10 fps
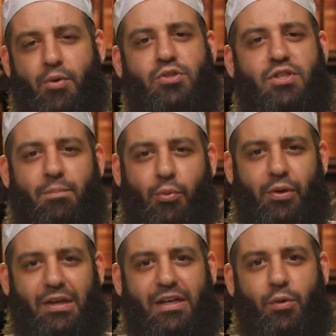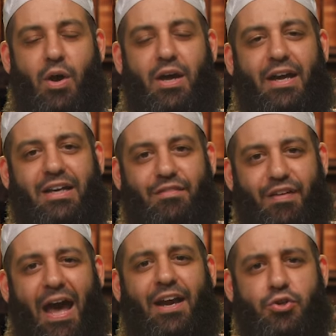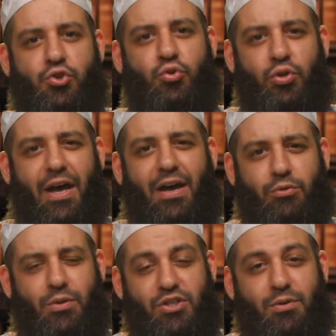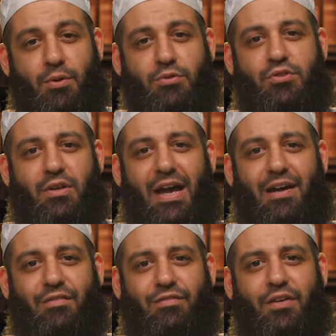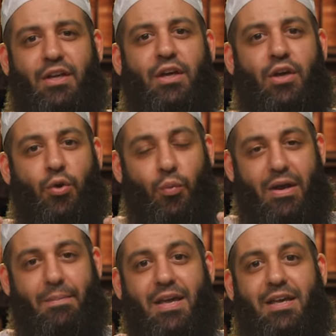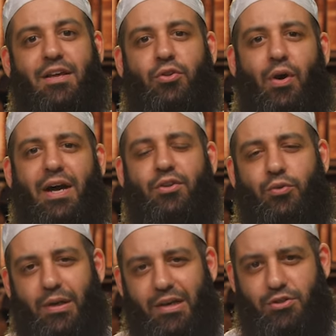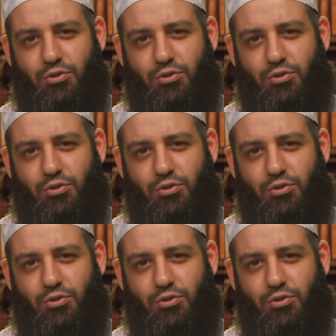most importantly, what kind of attitude are we supposed to have when making dua to Allah